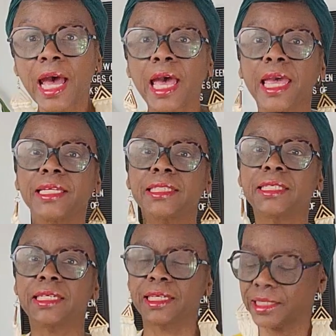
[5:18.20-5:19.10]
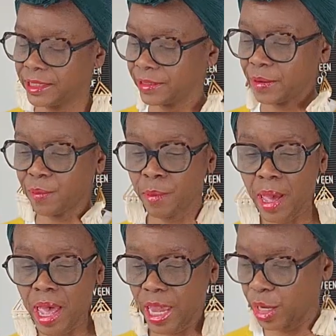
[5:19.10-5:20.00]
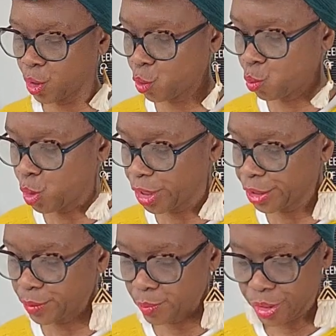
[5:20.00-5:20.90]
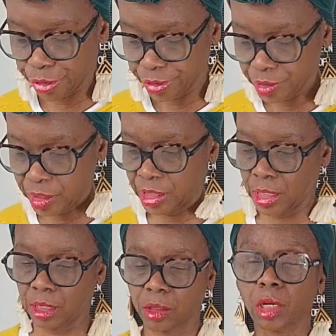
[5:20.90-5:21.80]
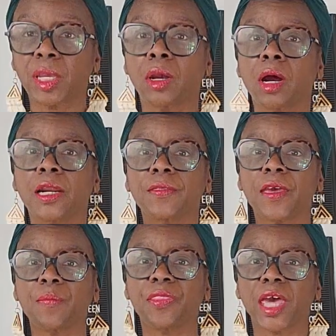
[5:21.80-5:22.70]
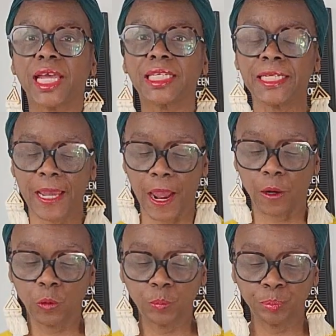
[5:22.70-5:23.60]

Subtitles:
I did my word birds. Gonna be calling them that now.